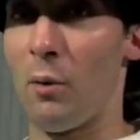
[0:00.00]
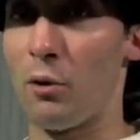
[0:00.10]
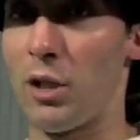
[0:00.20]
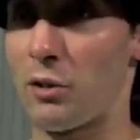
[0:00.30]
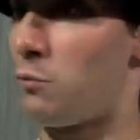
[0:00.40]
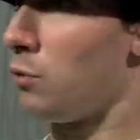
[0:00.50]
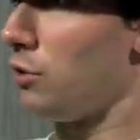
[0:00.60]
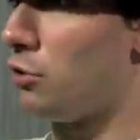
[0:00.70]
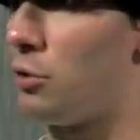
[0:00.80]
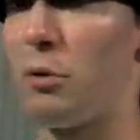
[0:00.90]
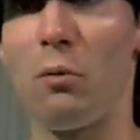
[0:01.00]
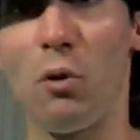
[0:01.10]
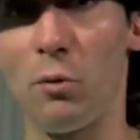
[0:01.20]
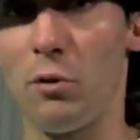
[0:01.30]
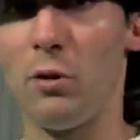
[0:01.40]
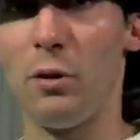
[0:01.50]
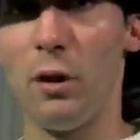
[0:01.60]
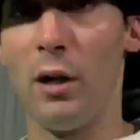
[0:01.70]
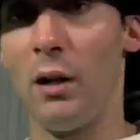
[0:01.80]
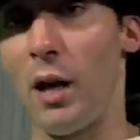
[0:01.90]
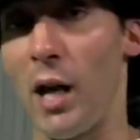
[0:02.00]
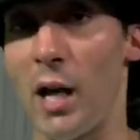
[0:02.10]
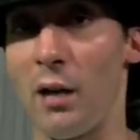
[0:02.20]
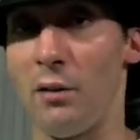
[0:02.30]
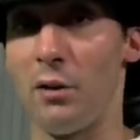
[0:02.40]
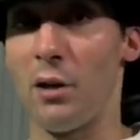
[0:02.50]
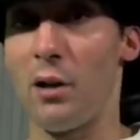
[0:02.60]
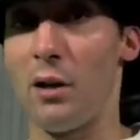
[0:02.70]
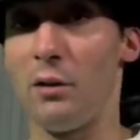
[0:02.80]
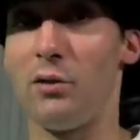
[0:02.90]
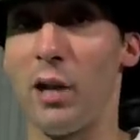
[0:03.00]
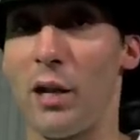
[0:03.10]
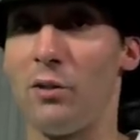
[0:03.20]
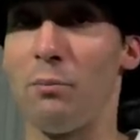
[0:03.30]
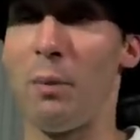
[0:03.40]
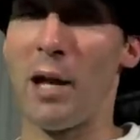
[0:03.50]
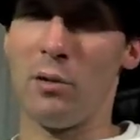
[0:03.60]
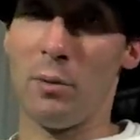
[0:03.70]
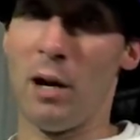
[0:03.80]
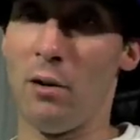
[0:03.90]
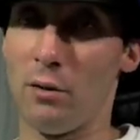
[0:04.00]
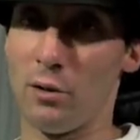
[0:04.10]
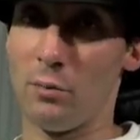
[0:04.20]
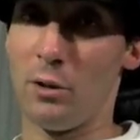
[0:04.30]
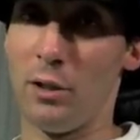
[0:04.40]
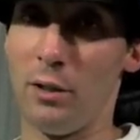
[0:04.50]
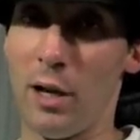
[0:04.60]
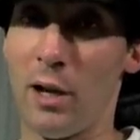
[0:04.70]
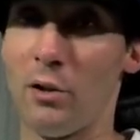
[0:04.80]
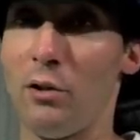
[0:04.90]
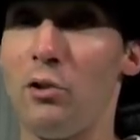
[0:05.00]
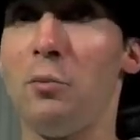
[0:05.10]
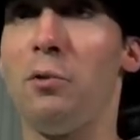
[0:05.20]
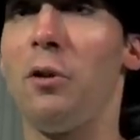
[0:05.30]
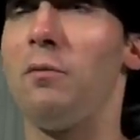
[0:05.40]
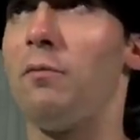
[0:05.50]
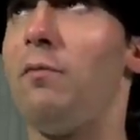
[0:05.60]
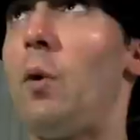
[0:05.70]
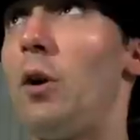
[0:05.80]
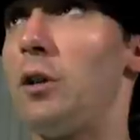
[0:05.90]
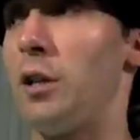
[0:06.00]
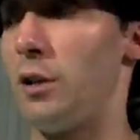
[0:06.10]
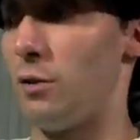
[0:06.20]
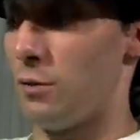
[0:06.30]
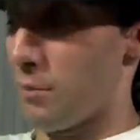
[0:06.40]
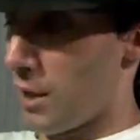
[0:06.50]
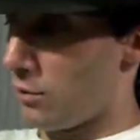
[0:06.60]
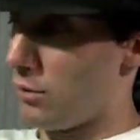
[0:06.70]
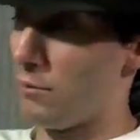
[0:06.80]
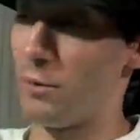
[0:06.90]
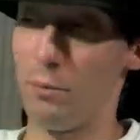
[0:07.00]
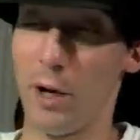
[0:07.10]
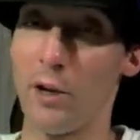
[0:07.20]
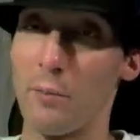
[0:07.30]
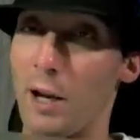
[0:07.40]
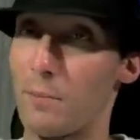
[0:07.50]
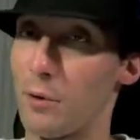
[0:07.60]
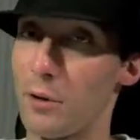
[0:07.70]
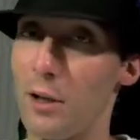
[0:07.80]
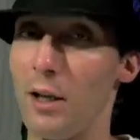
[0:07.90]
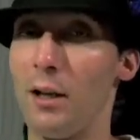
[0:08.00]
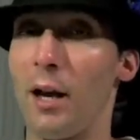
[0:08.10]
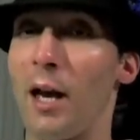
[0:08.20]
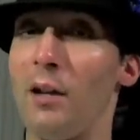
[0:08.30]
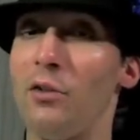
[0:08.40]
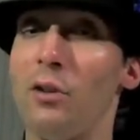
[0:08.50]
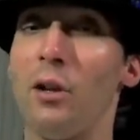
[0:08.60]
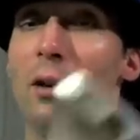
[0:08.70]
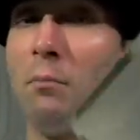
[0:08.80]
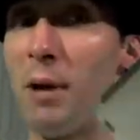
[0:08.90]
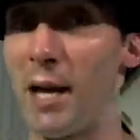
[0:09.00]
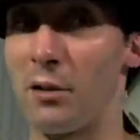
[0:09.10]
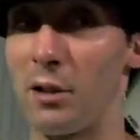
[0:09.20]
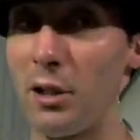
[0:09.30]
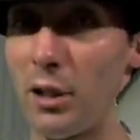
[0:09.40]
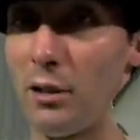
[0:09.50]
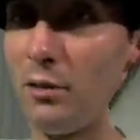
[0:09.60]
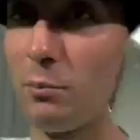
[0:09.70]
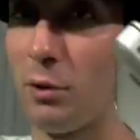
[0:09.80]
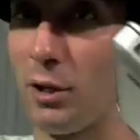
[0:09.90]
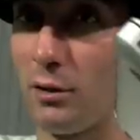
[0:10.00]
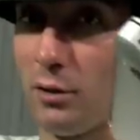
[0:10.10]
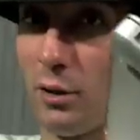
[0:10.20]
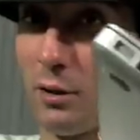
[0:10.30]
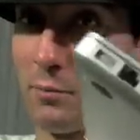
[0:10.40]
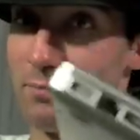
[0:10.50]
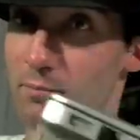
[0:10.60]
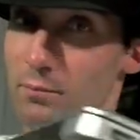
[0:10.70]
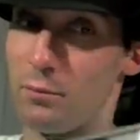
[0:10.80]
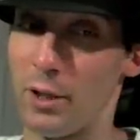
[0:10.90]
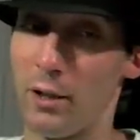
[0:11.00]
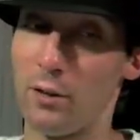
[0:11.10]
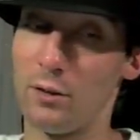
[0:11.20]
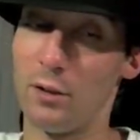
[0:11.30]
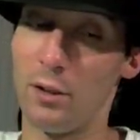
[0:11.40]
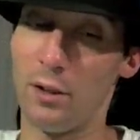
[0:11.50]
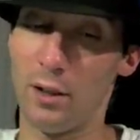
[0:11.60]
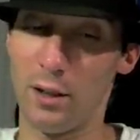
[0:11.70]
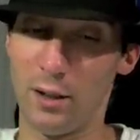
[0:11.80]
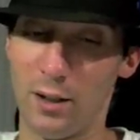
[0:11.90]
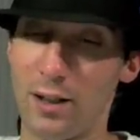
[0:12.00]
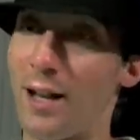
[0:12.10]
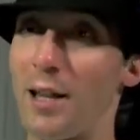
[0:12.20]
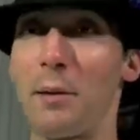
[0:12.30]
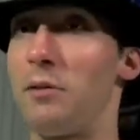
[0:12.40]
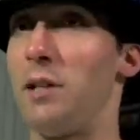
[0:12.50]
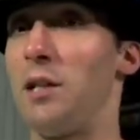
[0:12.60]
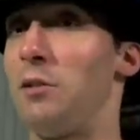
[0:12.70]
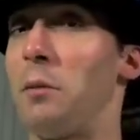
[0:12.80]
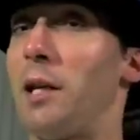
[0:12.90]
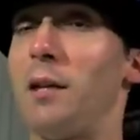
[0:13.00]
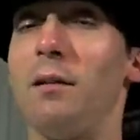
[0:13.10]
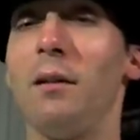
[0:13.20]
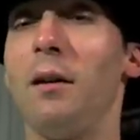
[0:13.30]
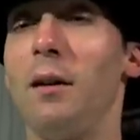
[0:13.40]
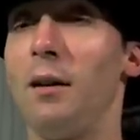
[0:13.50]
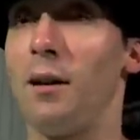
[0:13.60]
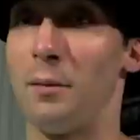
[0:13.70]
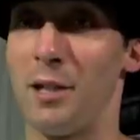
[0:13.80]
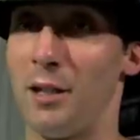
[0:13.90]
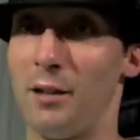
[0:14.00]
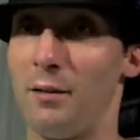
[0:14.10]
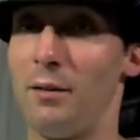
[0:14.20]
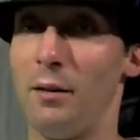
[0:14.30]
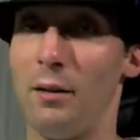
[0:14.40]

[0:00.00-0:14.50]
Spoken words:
which actually runs a little bit warmer and takes battery power a little bit. Now I know the 2.4 gigahertz model of the brand new MacBook has backlit keys, but well, not that big of a deal to me. I mean,